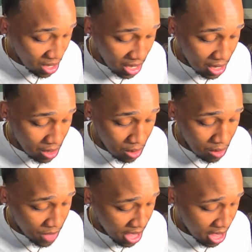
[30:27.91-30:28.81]
And um,
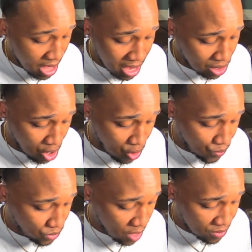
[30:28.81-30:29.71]
I
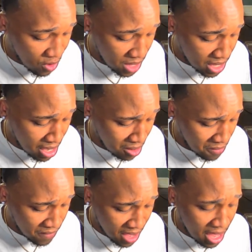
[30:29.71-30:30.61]
know that was gonna be ghetto
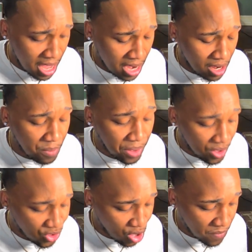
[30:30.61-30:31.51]
if I had a
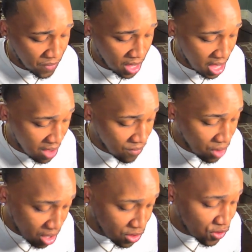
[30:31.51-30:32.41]
picture up for every
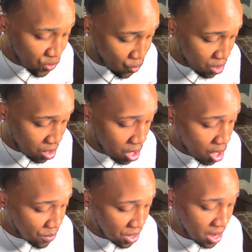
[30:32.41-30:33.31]
other story,
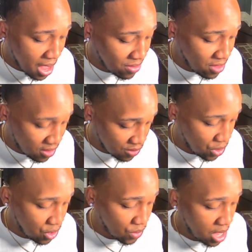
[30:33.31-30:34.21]
but not this
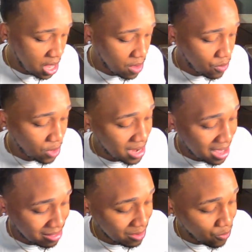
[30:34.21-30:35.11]
one, okay? Well,
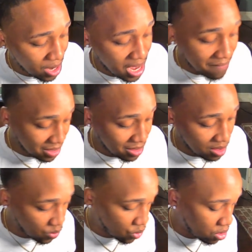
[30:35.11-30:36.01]
not the one after
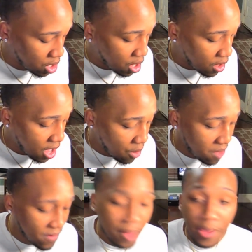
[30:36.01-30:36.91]
this one.
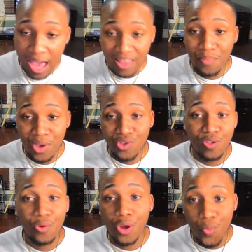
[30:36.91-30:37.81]
However, I've got the picture,
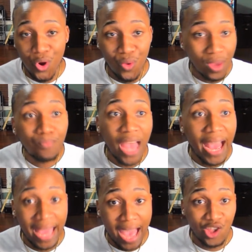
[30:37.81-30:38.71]
so don't worry. I
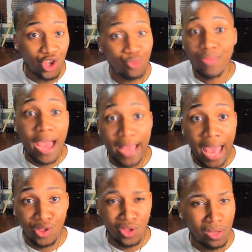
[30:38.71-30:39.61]
got you. I
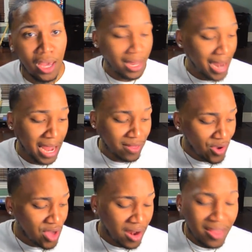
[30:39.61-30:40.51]
got you. Like I
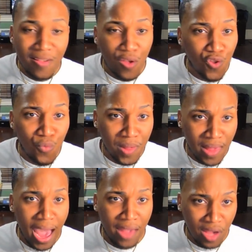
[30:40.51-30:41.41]
told y'all, this is a super
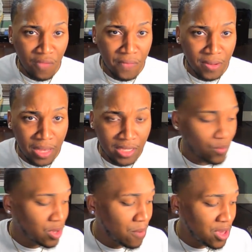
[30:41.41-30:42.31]
size yes for the men. So
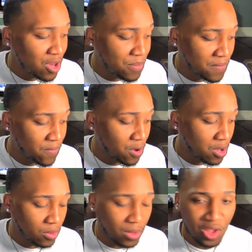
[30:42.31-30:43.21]
we're gonna be up here
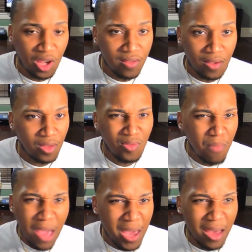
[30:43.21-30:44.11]
for just a
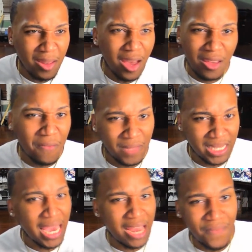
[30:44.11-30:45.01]
maybe another
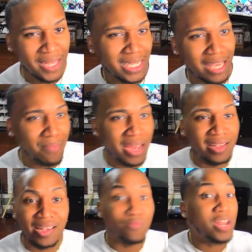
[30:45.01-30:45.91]
10, 15 minutes.
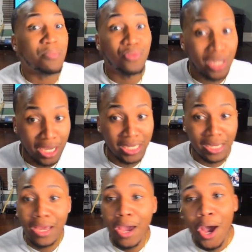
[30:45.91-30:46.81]
That's what I'm
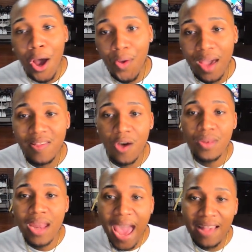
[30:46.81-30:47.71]
predicting. Okay, so
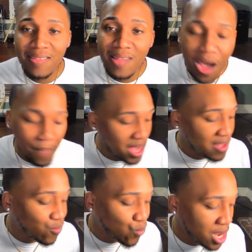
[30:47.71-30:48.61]
next up
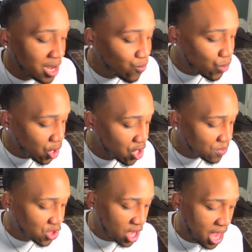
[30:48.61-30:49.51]
is Wendy
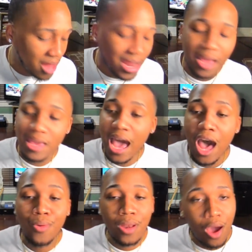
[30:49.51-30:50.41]
Williams, child. Now
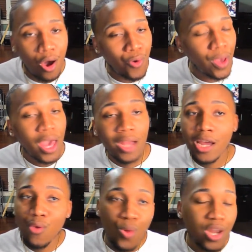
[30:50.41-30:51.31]
y'all know
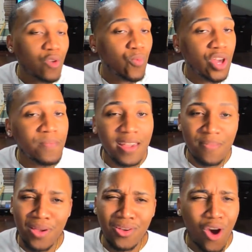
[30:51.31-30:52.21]
that Wendy Williams has
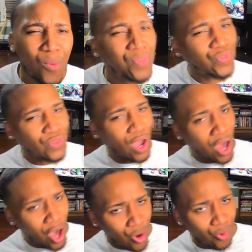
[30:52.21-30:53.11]
been going
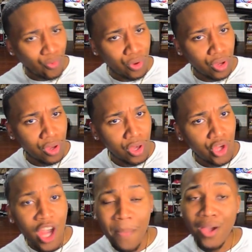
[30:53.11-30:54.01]
through.
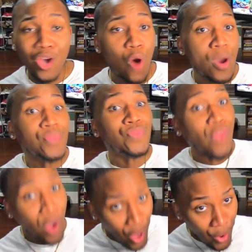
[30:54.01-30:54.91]
She's been going
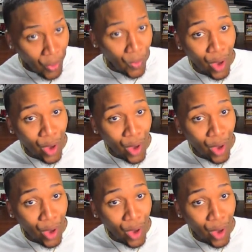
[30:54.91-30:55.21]
through.